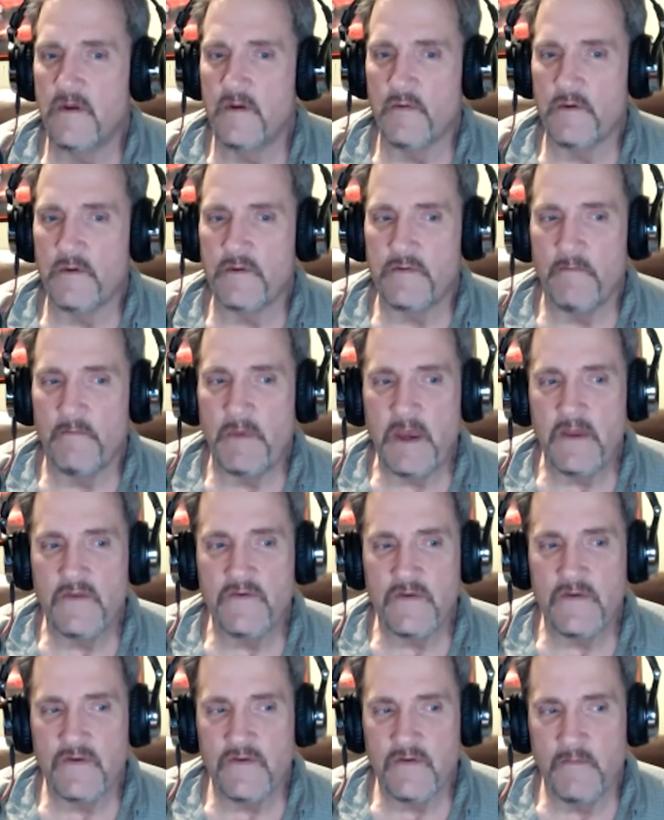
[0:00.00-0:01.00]
it was
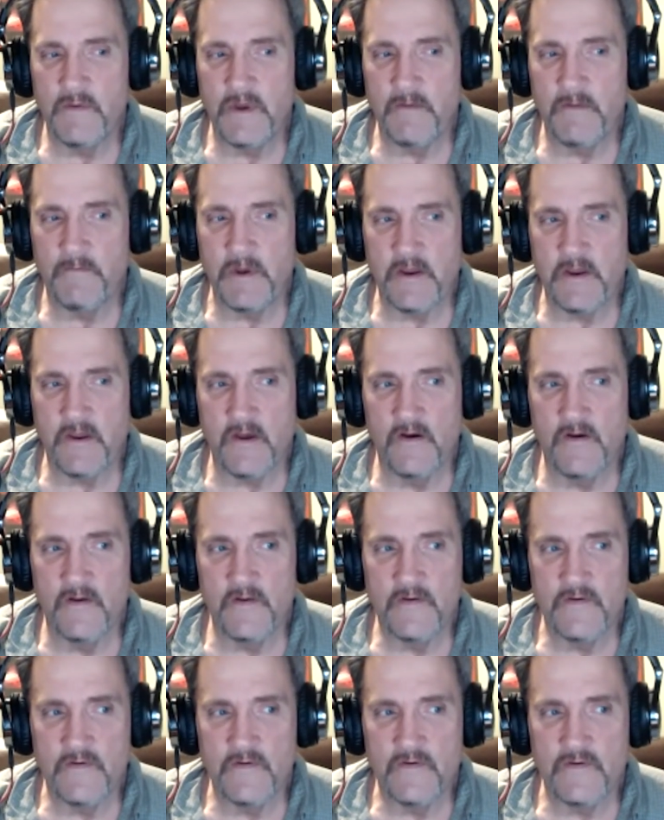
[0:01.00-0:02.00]
amazing to me
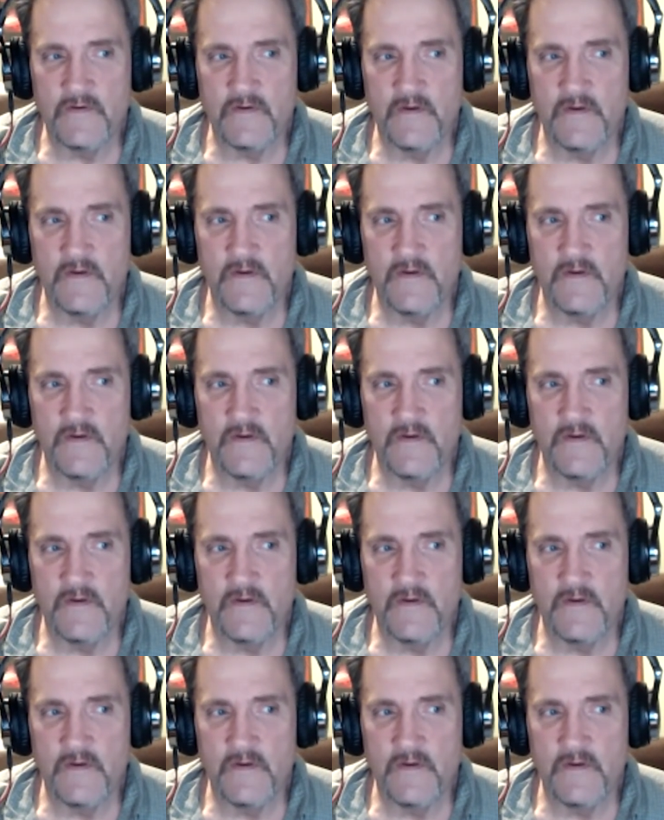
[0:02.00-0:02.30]
because